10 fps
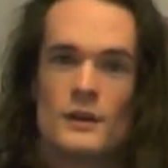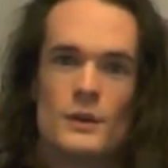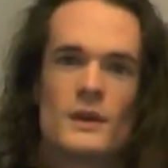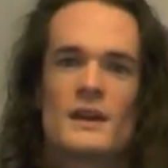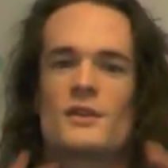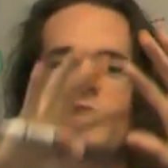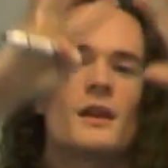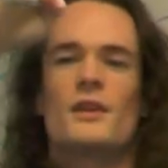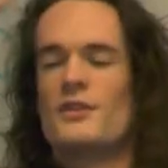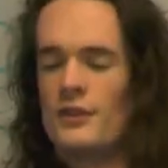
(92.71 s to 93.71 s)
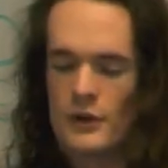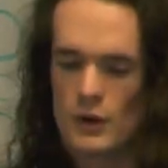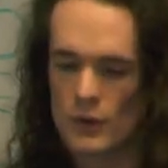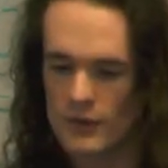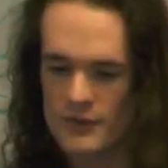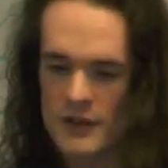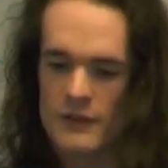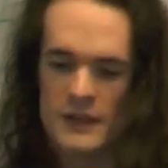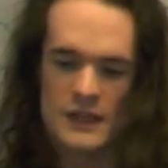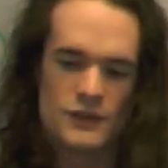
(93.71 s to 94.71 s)
You can't just say, This is all the stuff
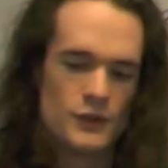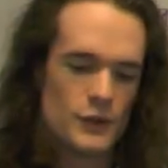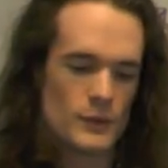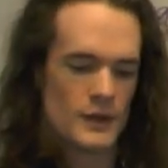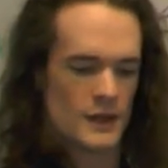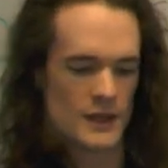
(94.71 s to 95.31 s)
I need to do.